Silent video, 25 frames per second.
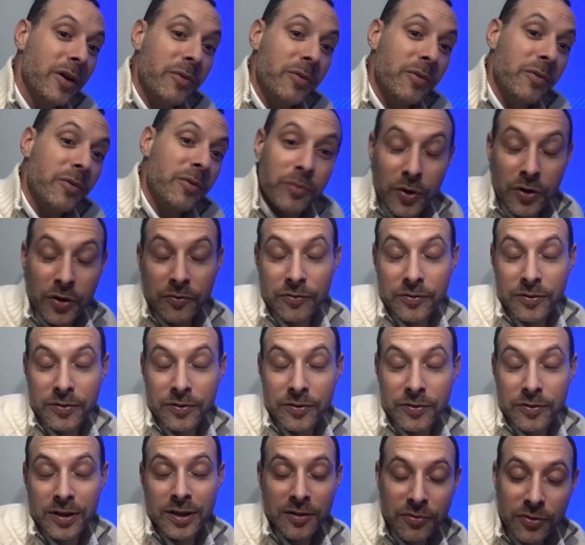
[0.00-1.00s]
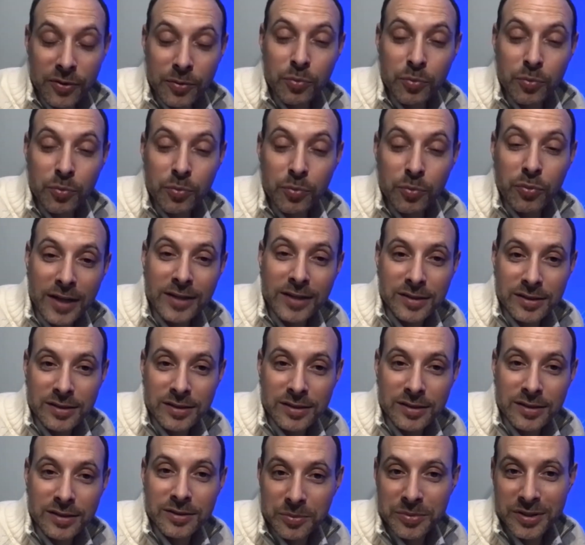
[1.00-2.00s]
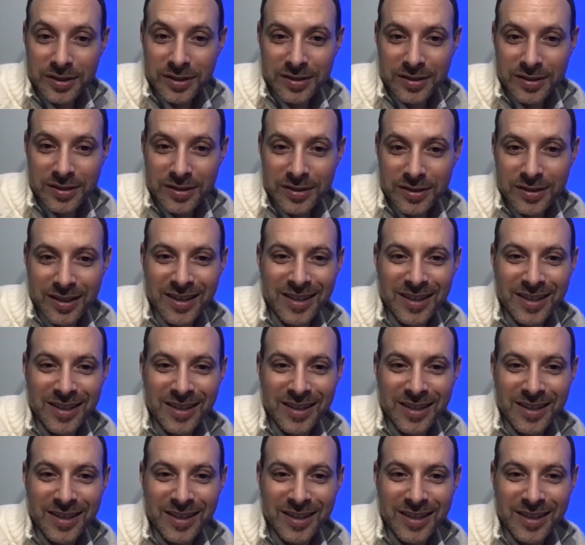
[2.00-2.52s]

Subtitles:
we have different brand systems